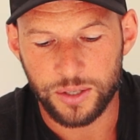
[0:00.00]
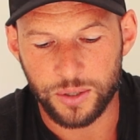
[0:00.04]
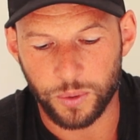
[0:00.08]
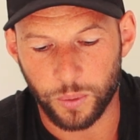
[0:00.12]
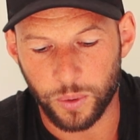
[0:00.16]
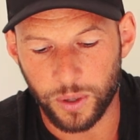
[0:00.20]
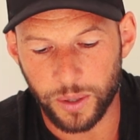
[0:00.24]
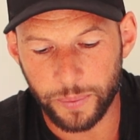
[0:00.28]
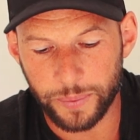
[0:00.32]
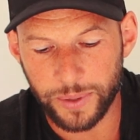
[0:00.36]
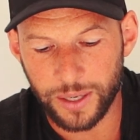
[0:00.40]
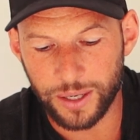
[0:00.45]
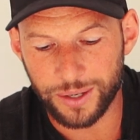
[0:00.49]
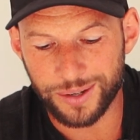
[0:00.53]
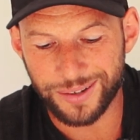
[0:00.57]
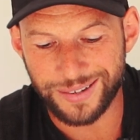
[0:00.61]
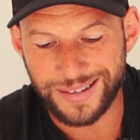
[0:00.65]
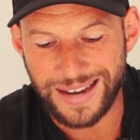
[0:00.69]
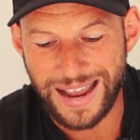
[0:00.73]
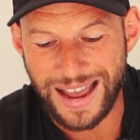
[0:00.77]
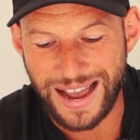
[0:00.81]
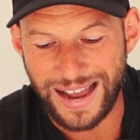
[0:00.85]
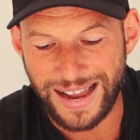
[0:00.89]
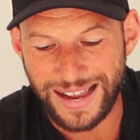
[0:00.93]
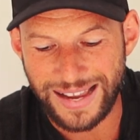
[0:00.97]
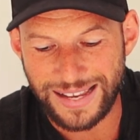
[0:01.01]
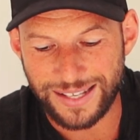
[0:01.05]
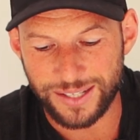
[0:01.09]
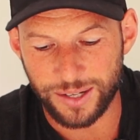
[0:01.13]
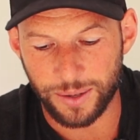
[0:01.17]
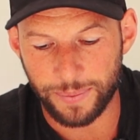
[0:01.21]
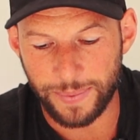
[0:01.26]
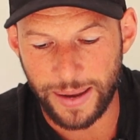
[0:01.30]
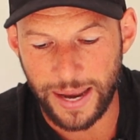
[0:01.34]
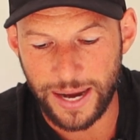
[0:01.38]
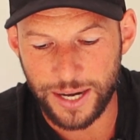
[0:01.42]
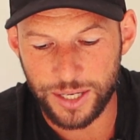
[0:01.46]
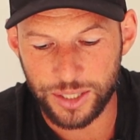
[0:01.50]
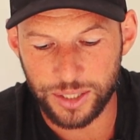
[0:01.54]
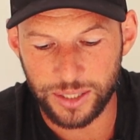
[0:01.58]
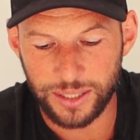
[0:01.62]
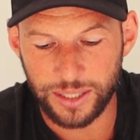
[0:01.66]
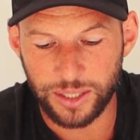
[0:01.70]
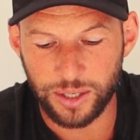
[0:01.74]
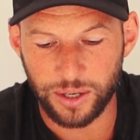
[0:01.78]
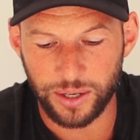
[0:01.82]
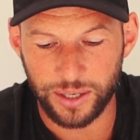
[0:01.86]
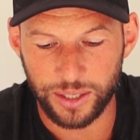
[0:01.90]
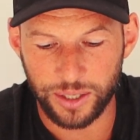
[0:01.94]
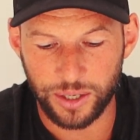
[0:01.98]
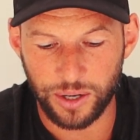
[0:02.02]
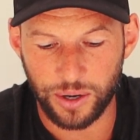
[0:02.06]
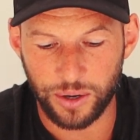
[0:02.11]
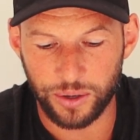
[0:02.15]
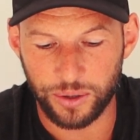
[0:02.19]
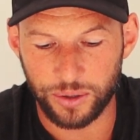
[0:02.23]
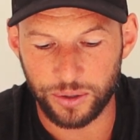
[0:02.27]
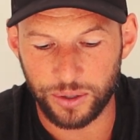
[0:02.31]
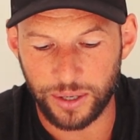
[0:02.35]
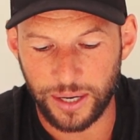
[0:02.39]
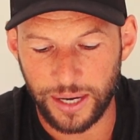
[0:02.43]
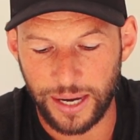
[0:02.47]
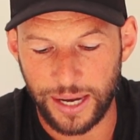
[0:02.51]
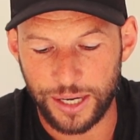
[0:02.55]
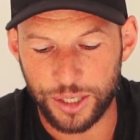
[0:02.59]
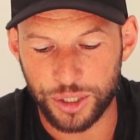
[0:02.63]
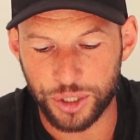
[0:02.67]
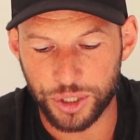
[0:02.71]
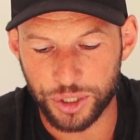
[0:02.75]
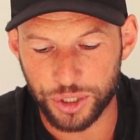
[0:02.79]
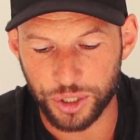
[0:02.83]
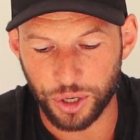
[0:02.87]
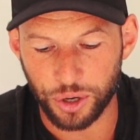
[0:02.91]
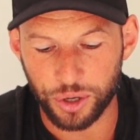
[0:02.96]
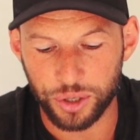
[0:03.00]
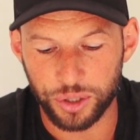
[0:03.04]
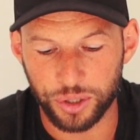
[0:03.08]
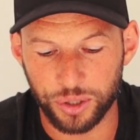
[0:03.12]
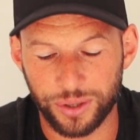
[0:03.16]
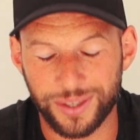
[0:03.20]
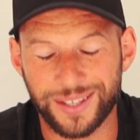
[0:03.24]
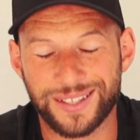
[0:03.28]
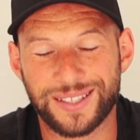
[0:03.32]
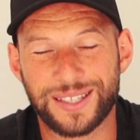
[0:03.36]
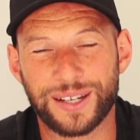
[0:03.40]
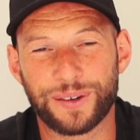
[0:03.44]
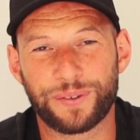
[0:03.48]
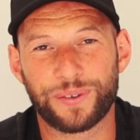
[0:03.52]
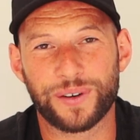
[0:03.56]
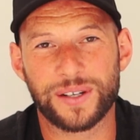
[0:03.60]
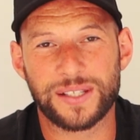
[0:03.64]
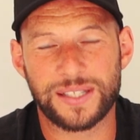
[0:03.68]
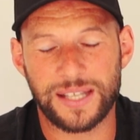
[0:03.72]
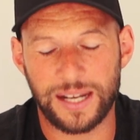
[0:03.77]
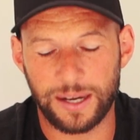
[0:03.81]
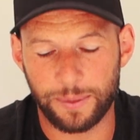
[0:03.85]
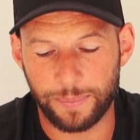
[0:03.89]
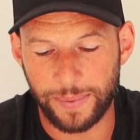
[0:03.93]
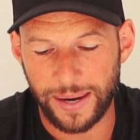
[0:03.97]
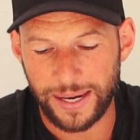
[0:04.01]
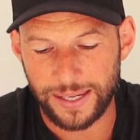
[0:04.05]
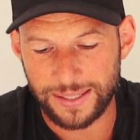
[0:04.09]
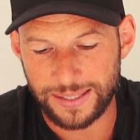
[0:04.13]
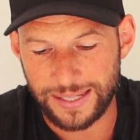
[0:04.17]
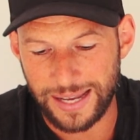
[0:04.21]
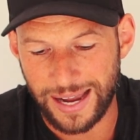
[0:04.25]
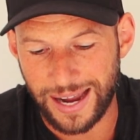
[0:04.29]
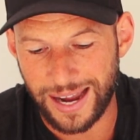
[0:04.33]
So what I'm going to do now is I'm actually going to go and show you the difference that it makes.